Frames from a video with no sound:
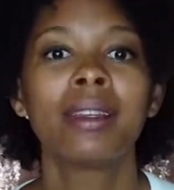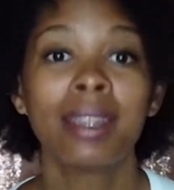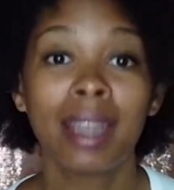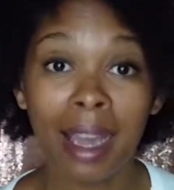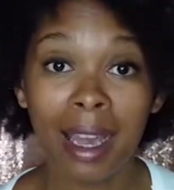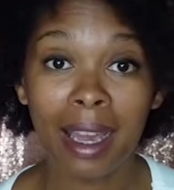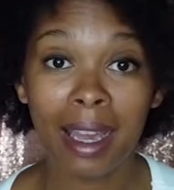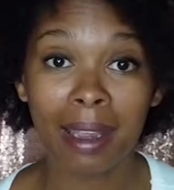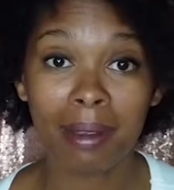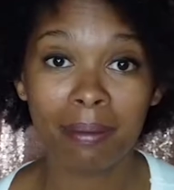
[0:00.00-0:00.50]

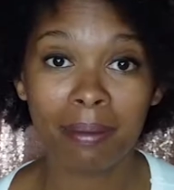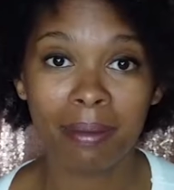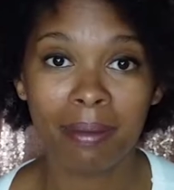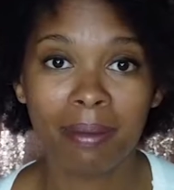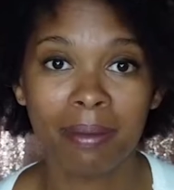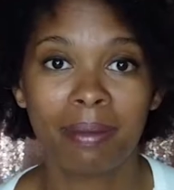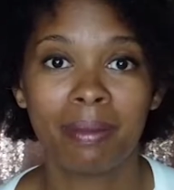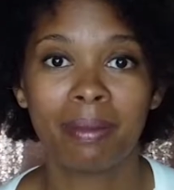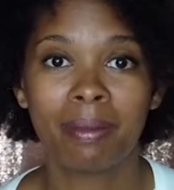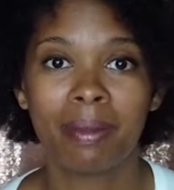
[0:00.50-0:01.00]
Time.
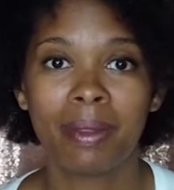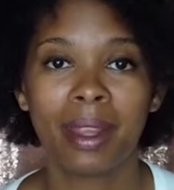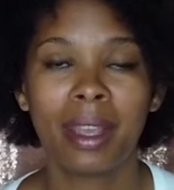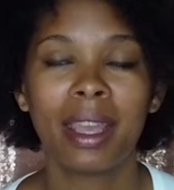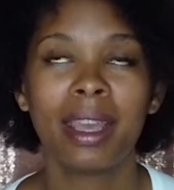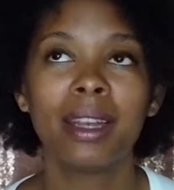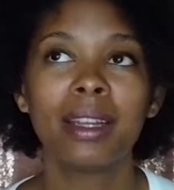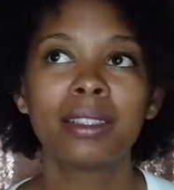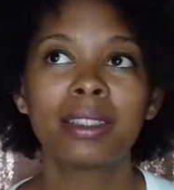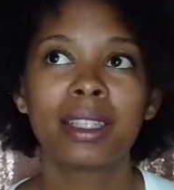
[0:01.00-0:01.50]

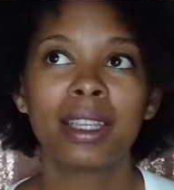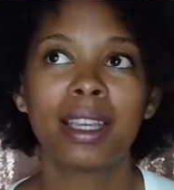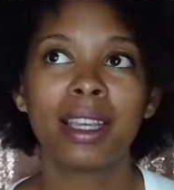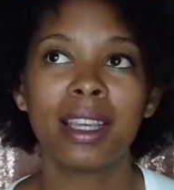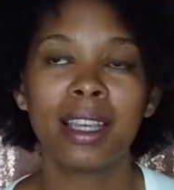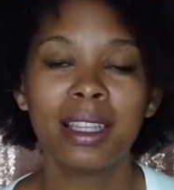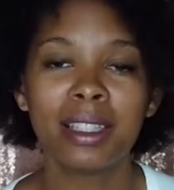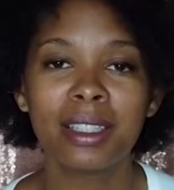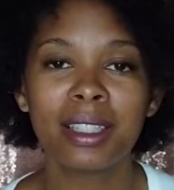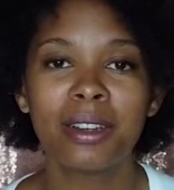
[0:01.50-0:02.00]
It is
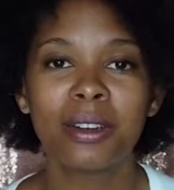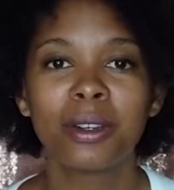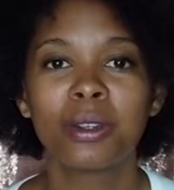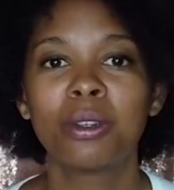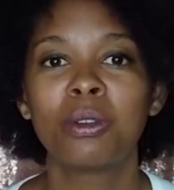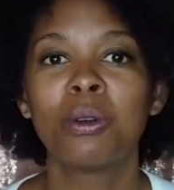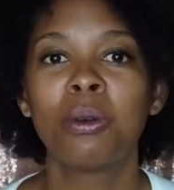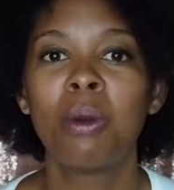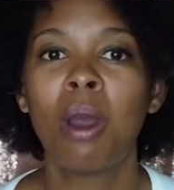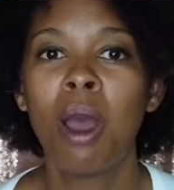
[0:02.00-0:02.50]
easier
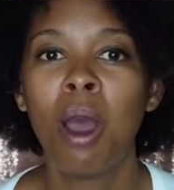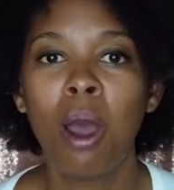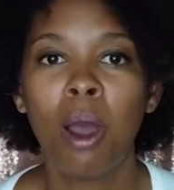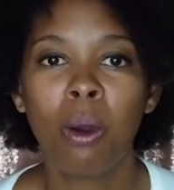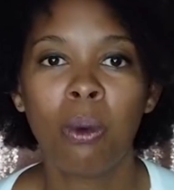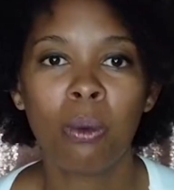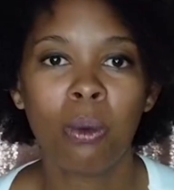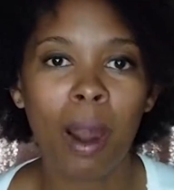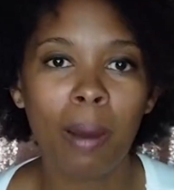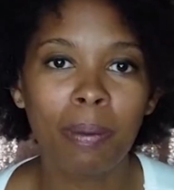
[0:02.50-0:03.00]
to
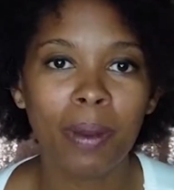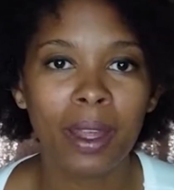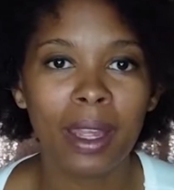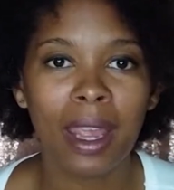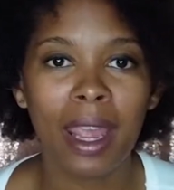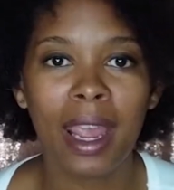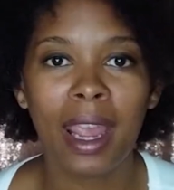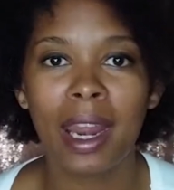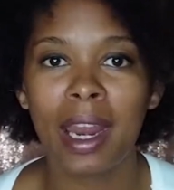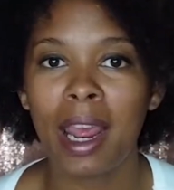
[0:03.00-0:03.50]

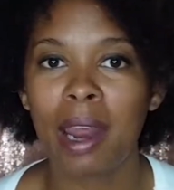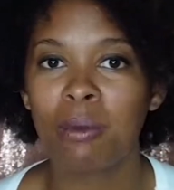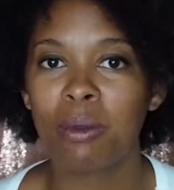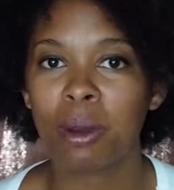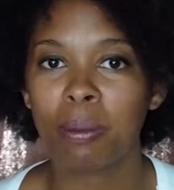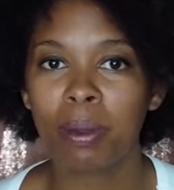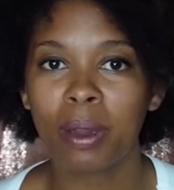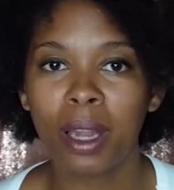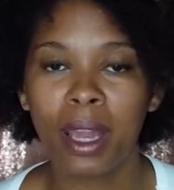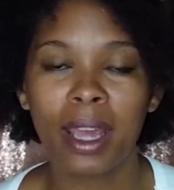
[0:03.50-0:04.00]
replicate and
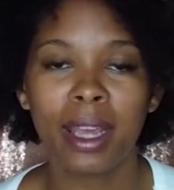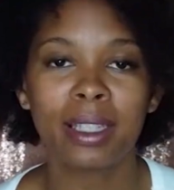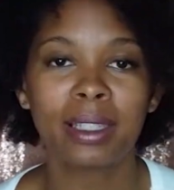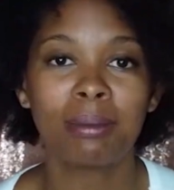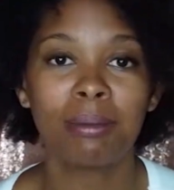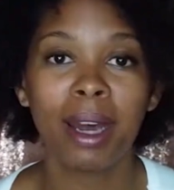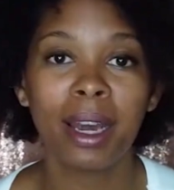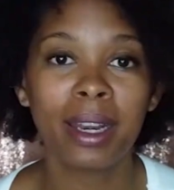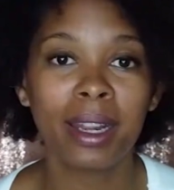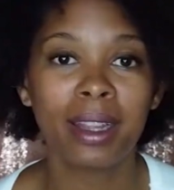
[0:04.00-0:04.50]

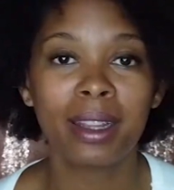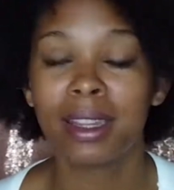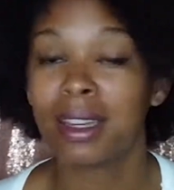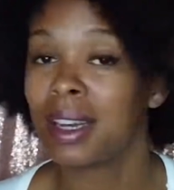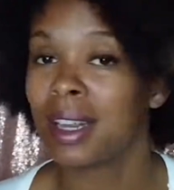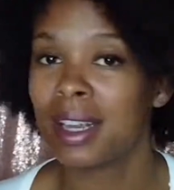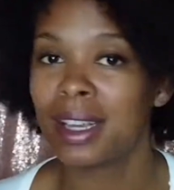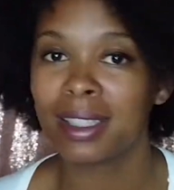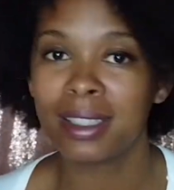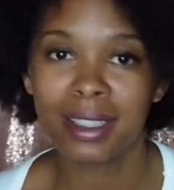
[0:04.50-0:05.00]
replace money
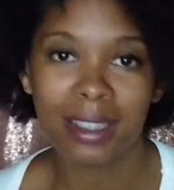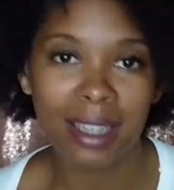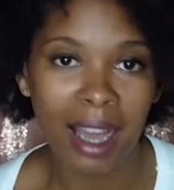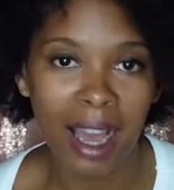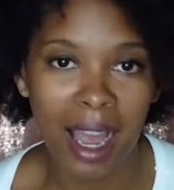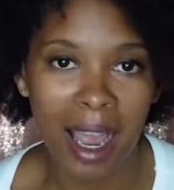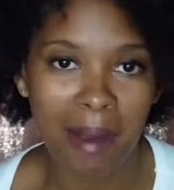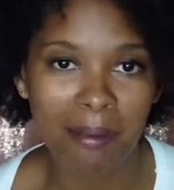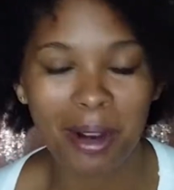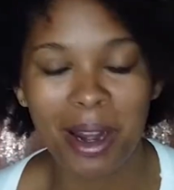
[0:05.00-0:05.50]
than it is
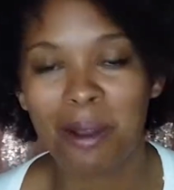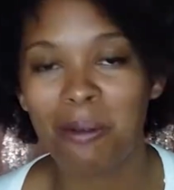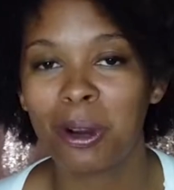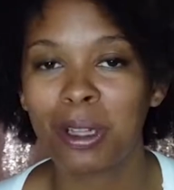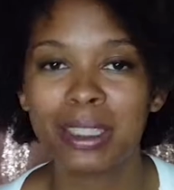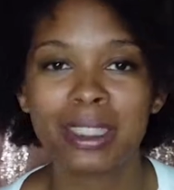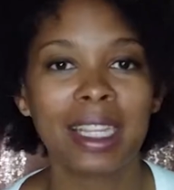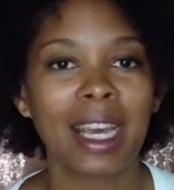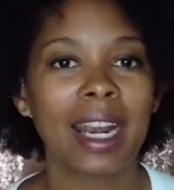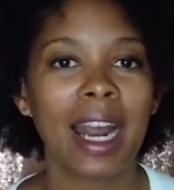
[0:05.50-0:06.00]
time, right?
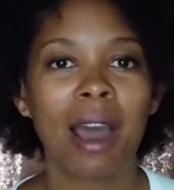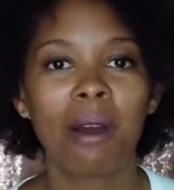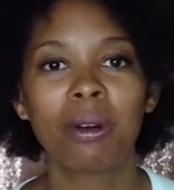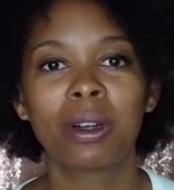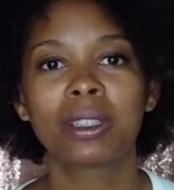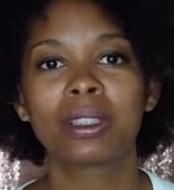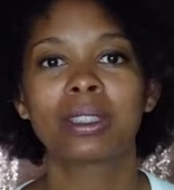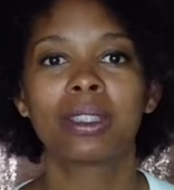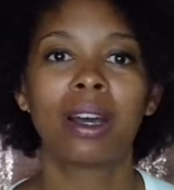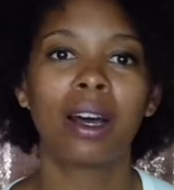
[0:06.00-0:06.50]
Once that
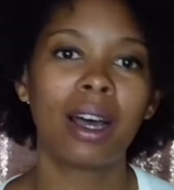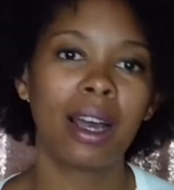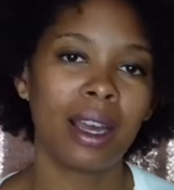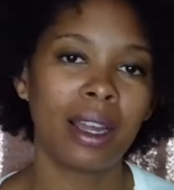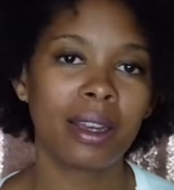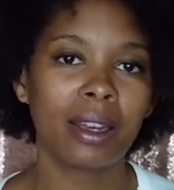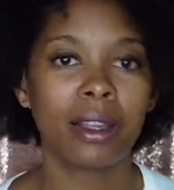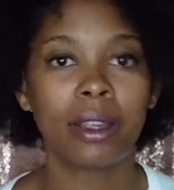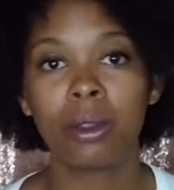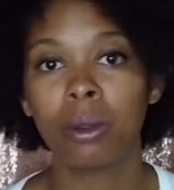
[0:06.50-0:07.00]
hour is
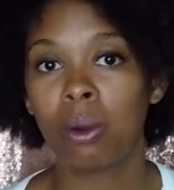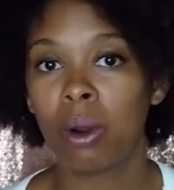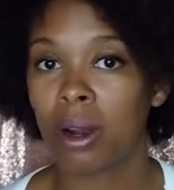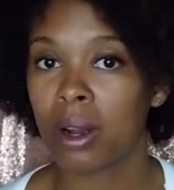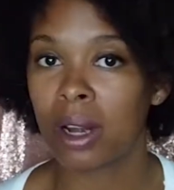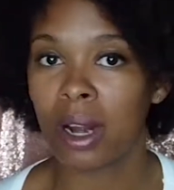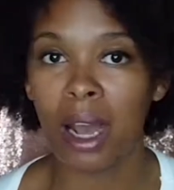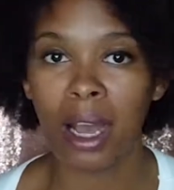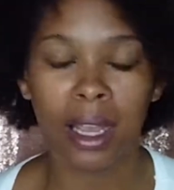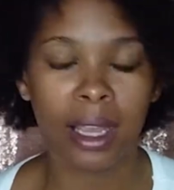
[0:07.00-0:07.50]
gone, you
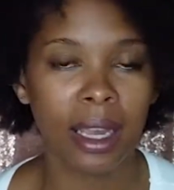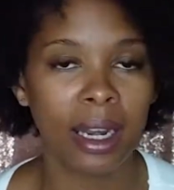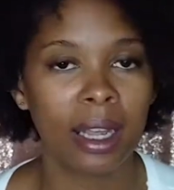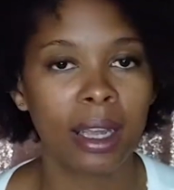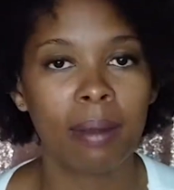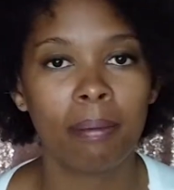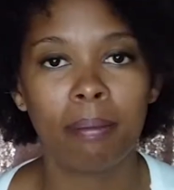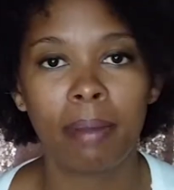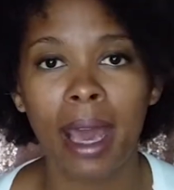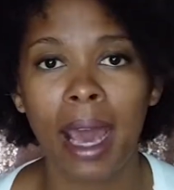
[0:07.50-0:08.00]
are not
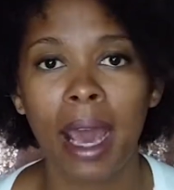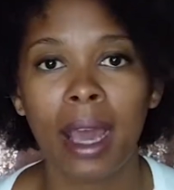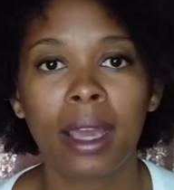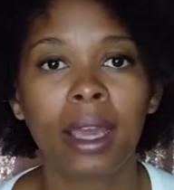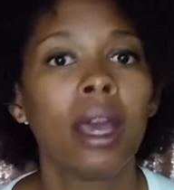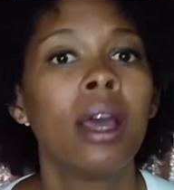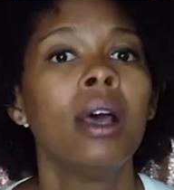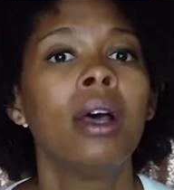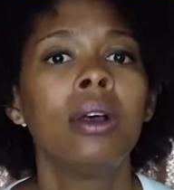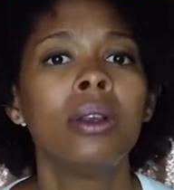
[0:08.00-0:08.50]
getting it back.